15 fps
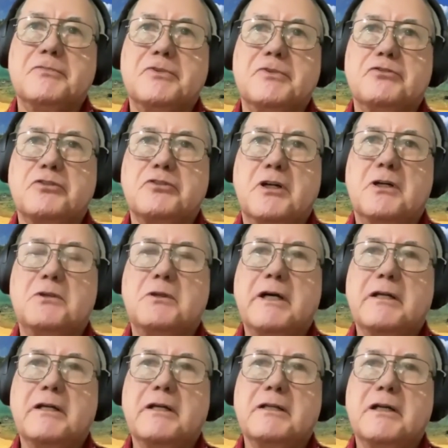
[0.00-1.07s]
So
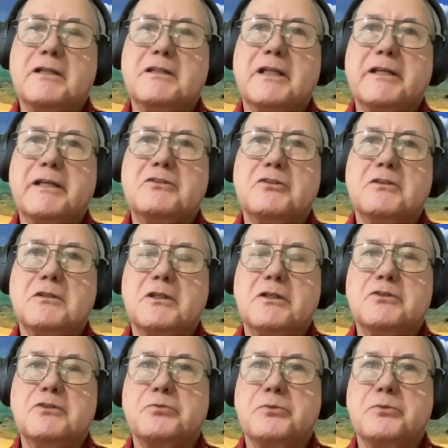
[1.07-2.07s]
I'd like to close